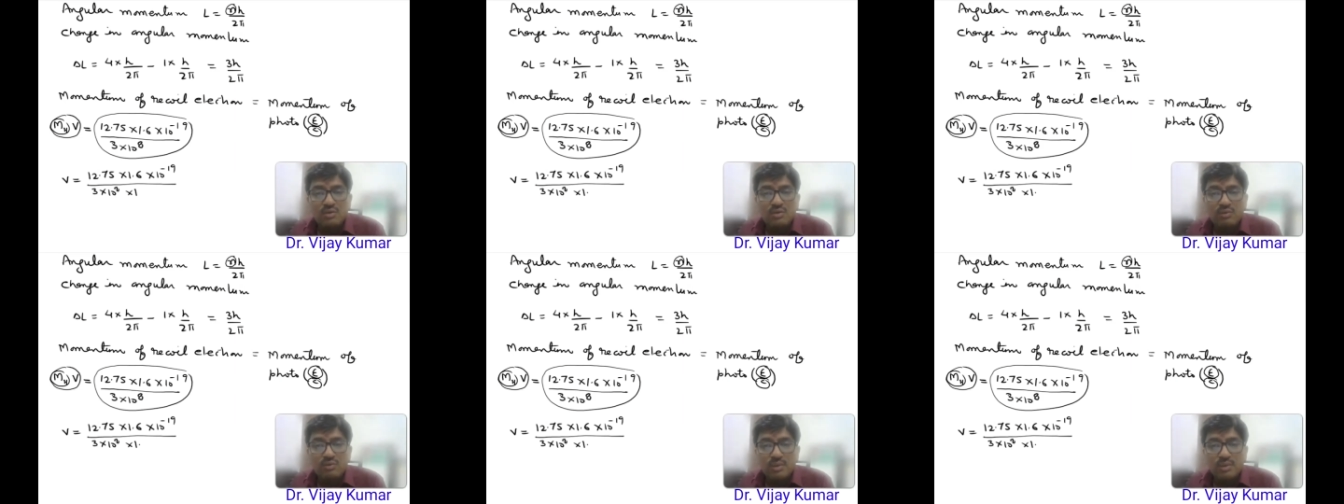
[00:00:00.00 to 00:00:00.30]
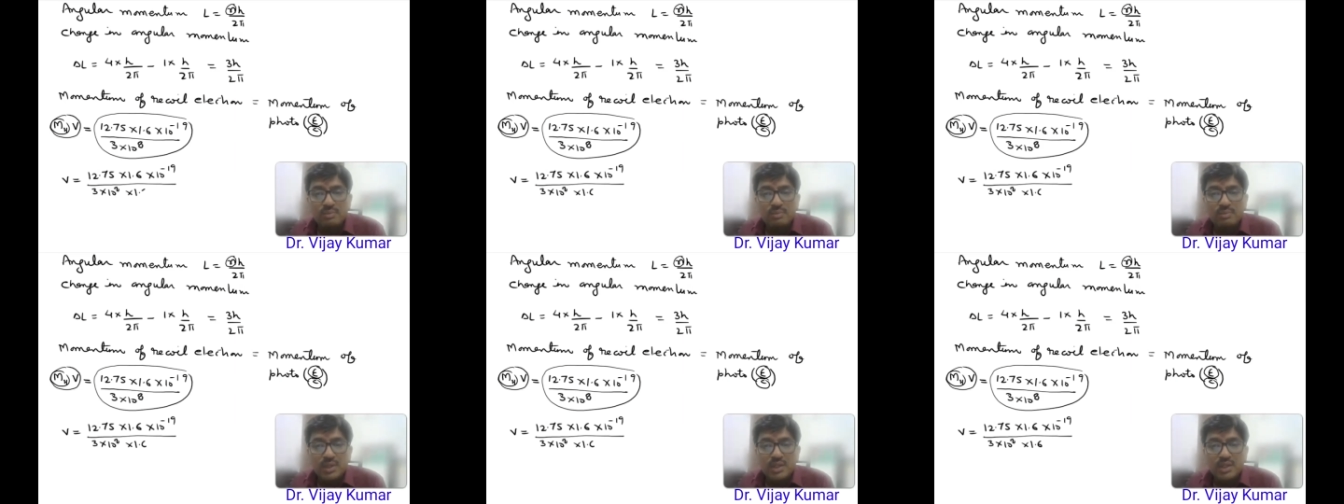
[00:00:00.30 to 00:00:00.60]

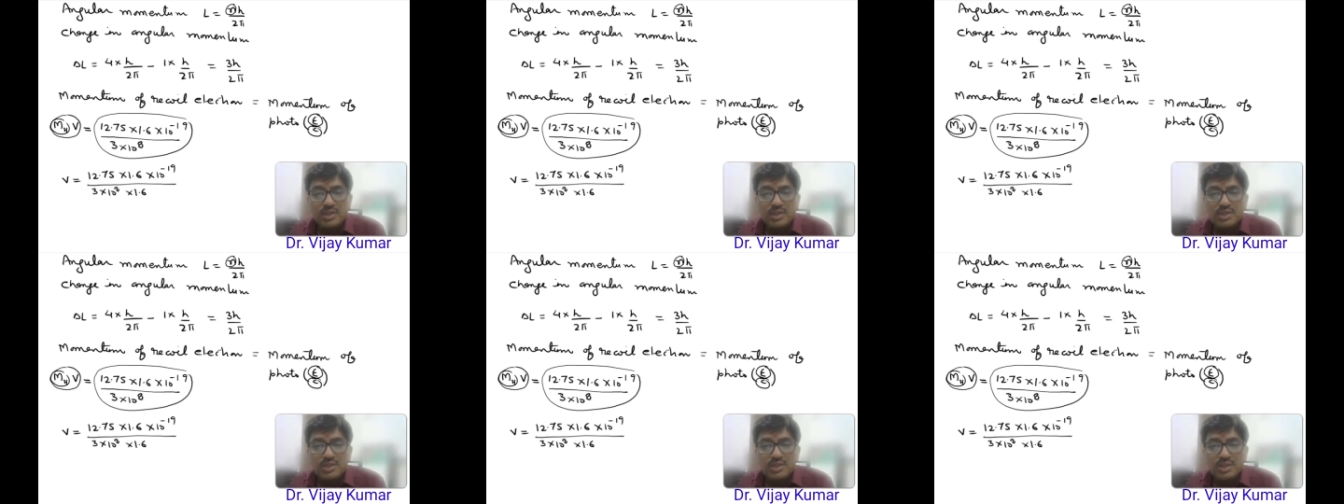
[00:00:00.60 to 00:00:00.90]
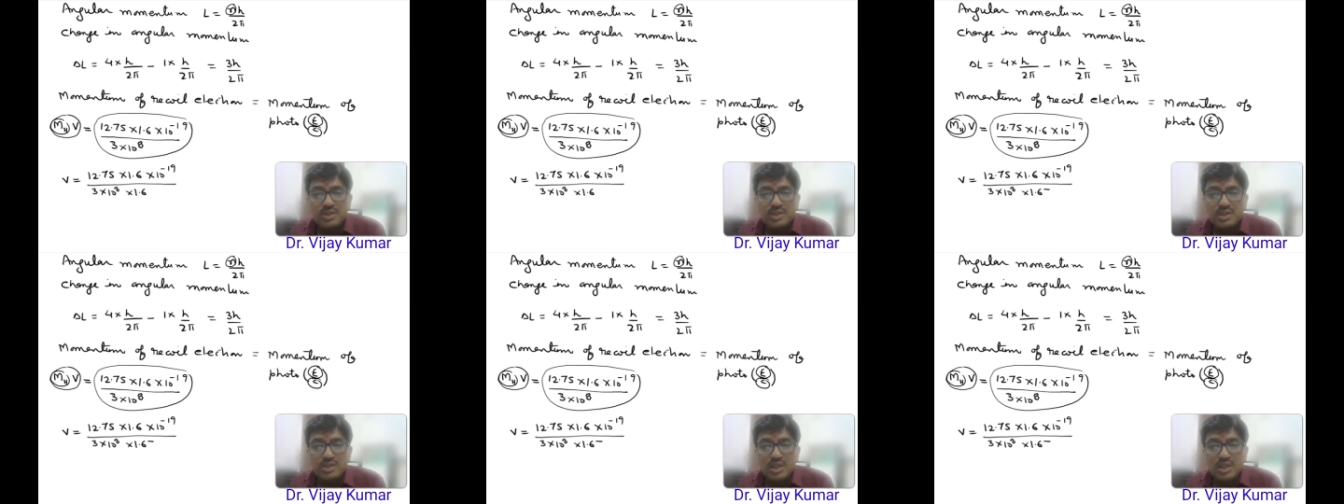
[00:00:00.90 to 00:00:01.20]

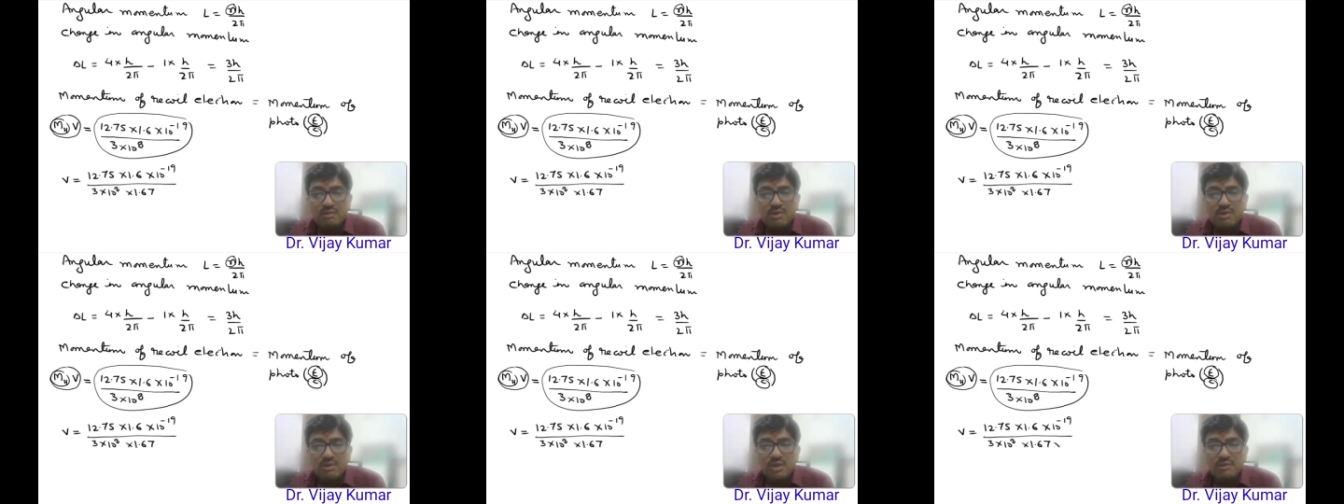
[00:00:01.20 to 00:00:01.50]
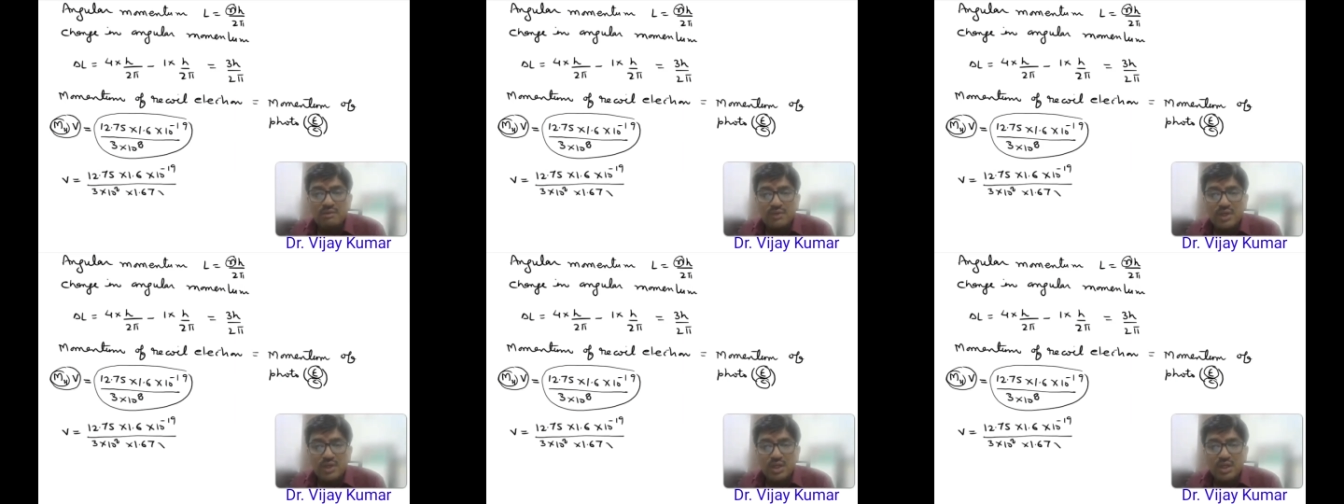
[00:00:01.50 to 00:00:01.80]

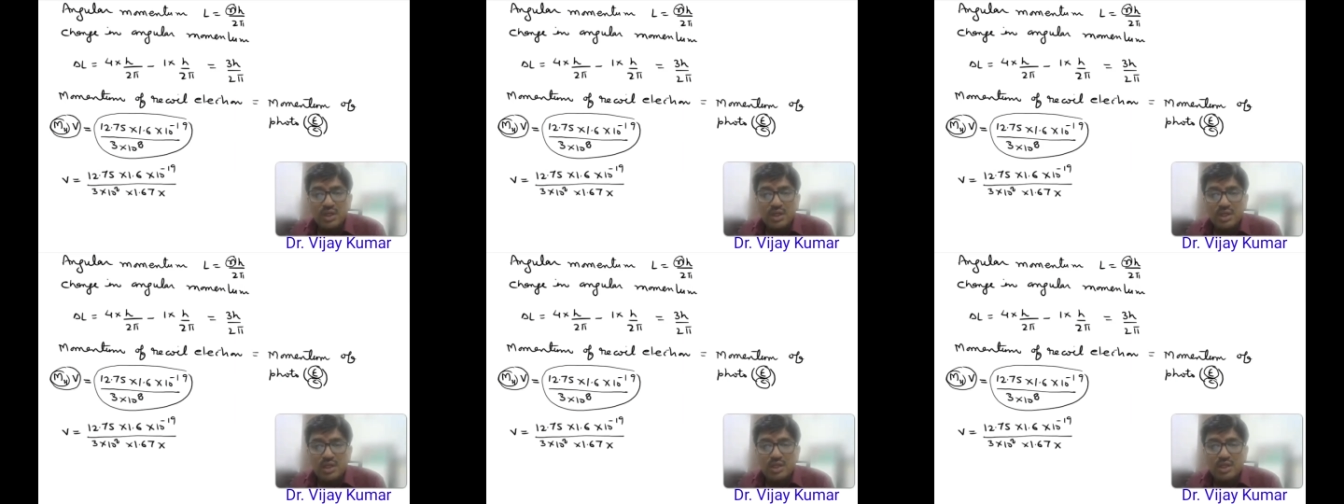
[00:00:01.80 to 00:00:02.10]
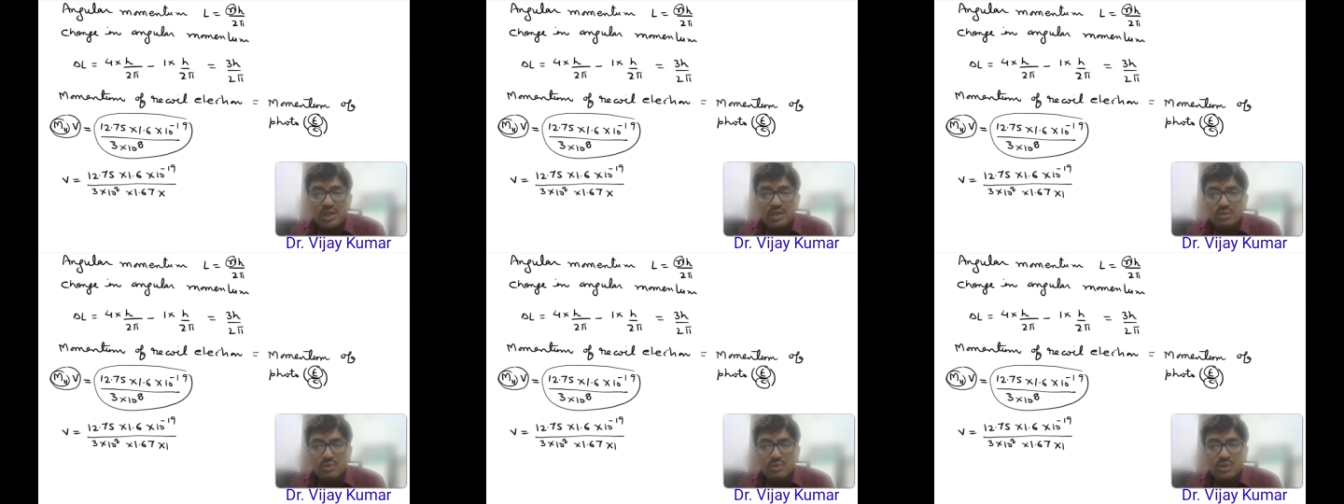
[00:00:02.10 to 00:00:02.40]
1.67
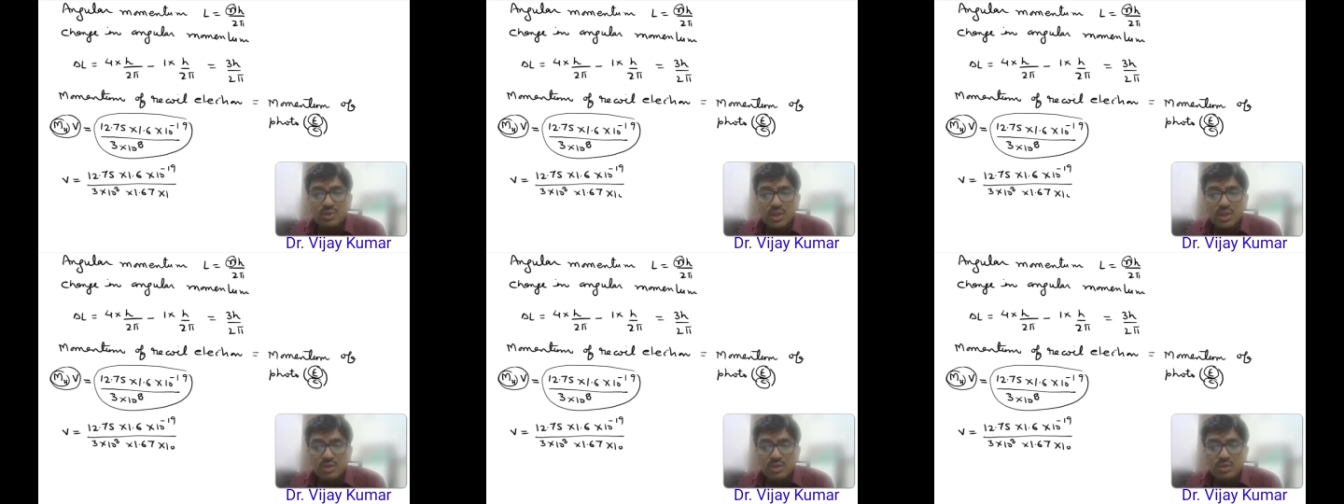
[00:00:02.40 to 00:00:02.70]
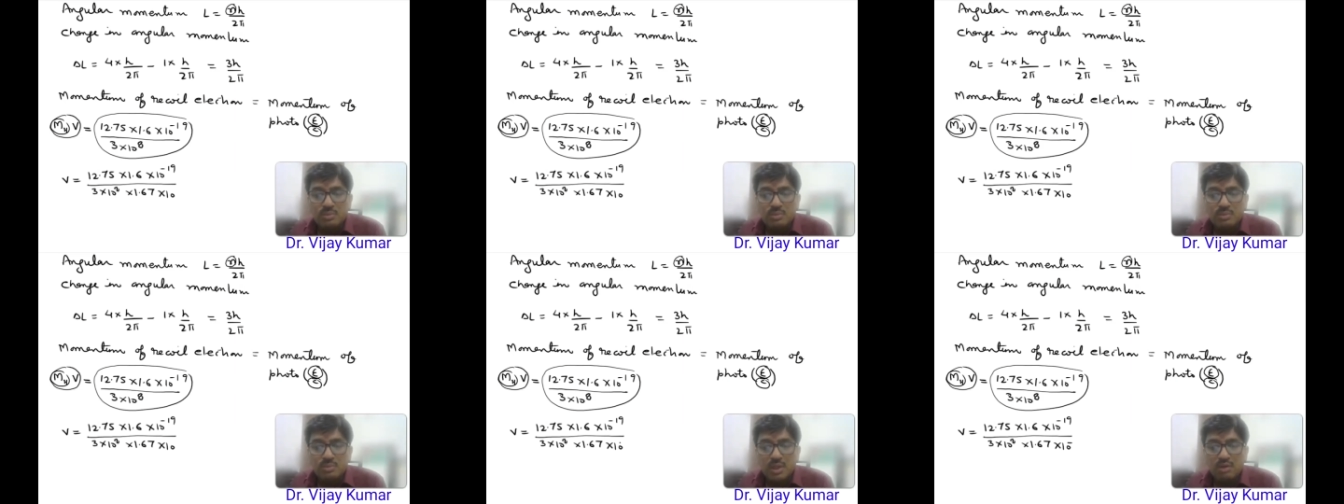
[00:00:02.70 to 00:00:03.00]
into 10
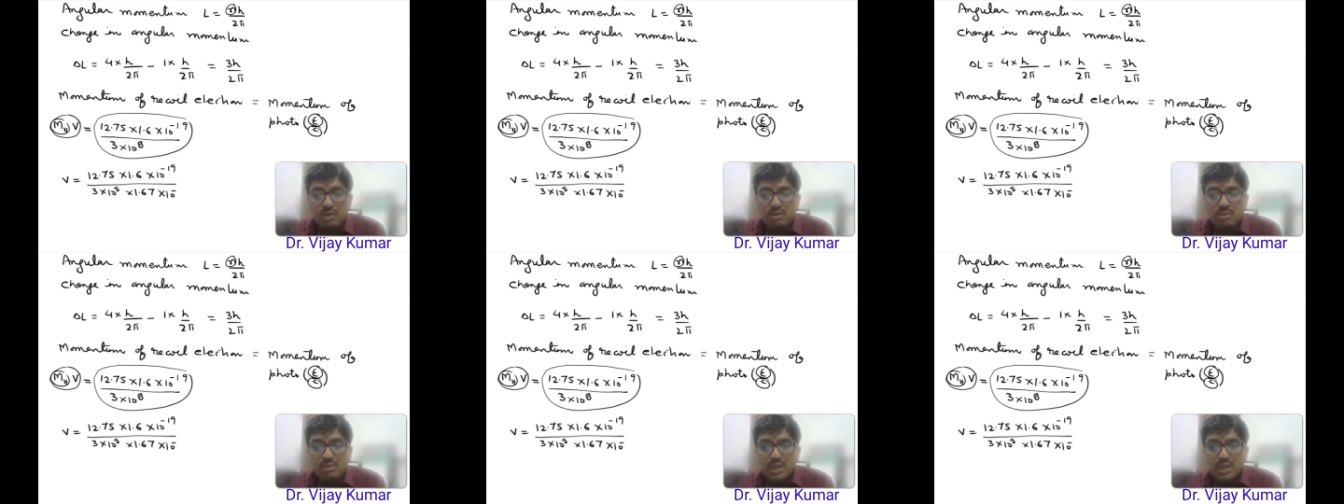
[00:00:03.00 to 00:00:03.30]
to the power